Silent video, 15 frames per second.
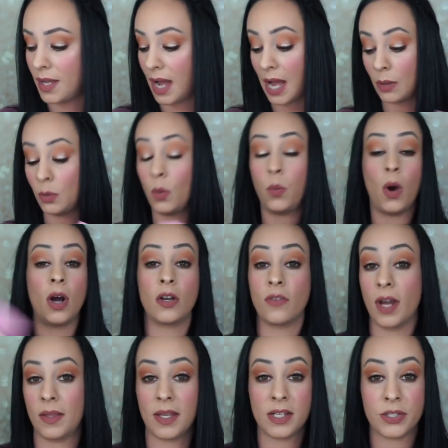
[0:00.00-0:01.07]
I will walk
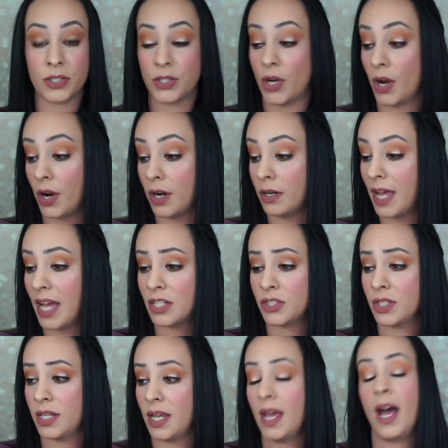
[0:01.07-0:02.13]
around like a star.
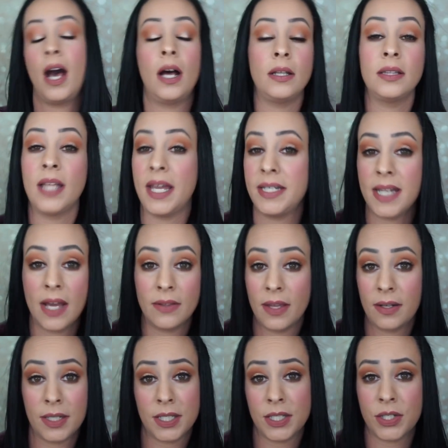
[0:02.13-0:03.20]
Actually, I'll lay down
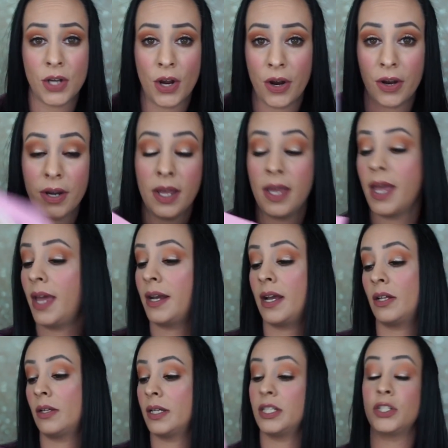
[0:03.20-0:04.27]
like a star and
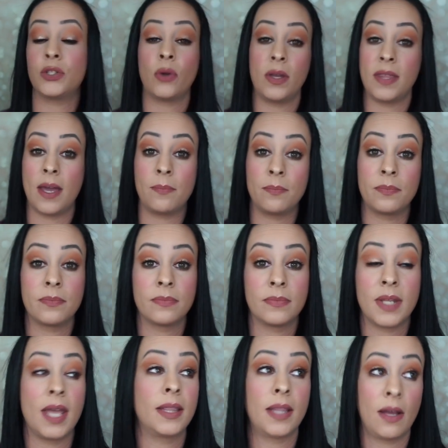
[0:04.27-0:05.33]
I'll enjoy them
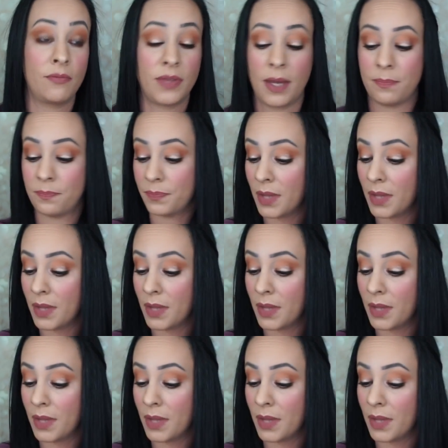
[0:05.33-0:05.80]
and love them.